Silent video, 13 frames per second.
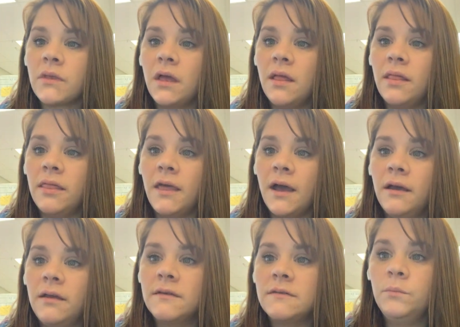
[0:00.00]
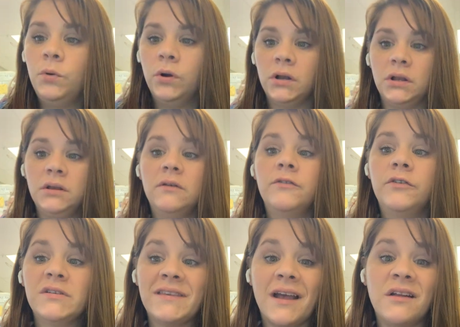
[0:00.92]
And that is important
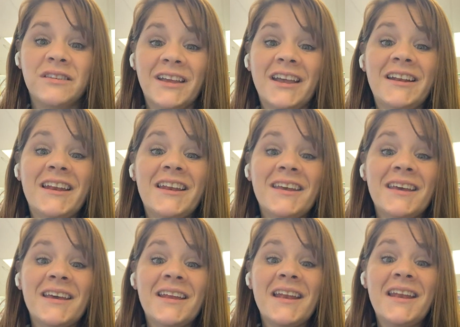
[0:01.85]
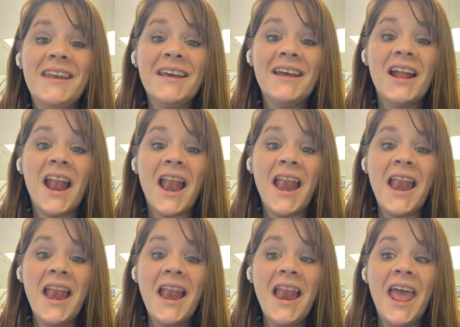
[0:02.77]
for sounds like t, d,
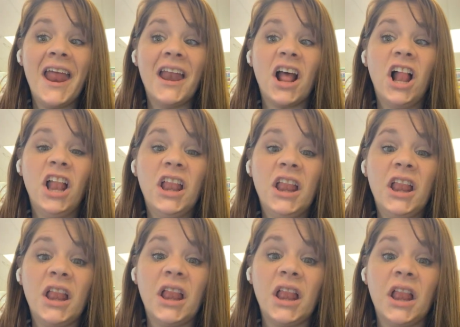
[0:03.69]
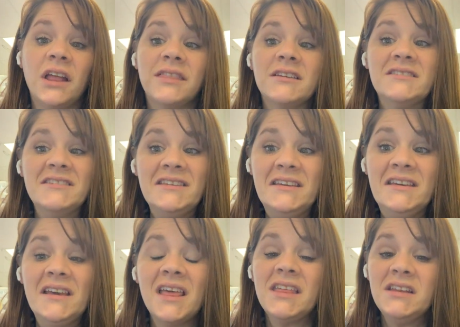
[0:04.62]
n, and l. The
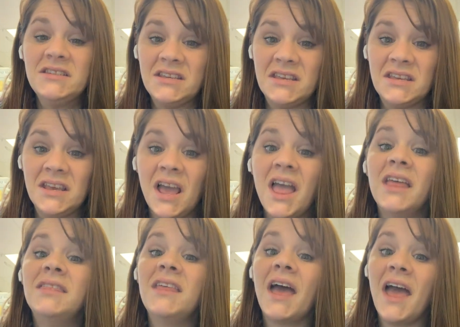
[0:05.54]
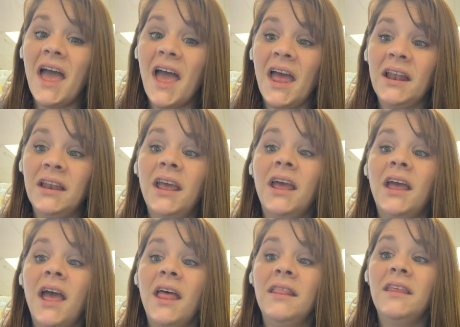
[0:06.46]
T, the D, the N,
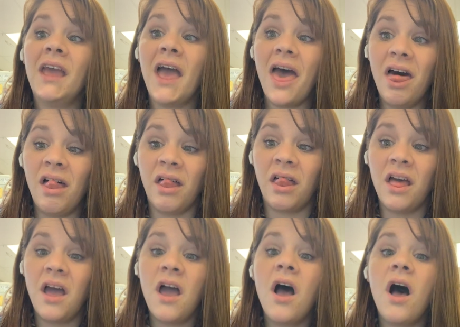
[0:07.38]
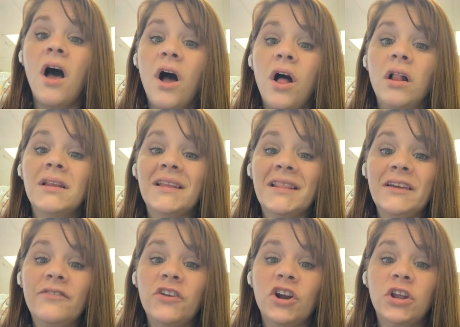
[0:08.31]
and the L all
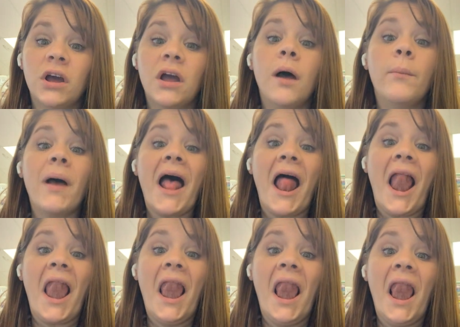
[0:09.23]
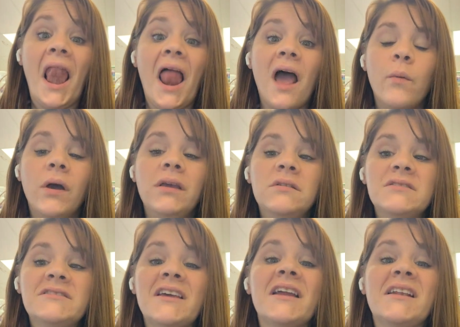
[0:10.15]
lift our tongue up. I want you to
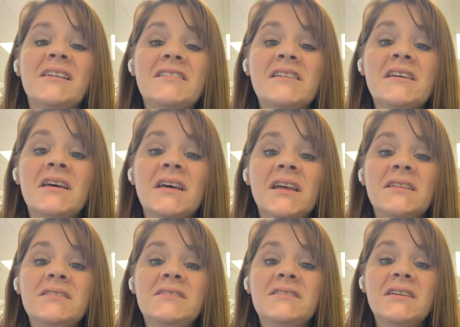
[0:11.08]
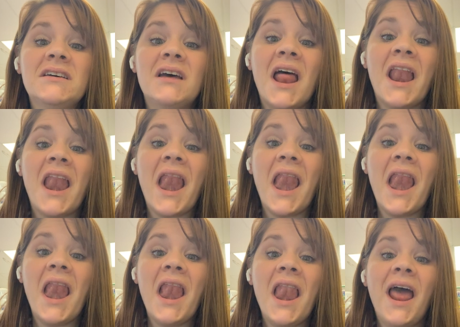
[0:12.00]
say t, d,
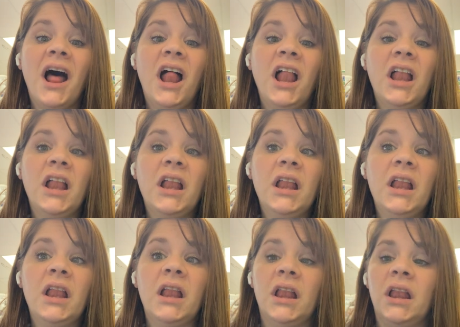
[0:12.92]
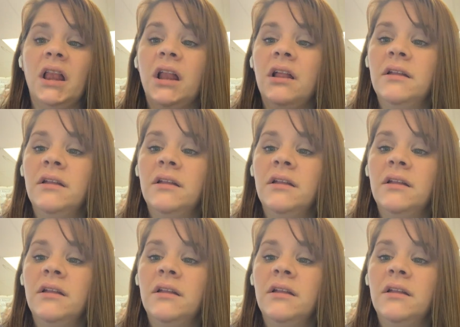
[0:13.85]
n, l.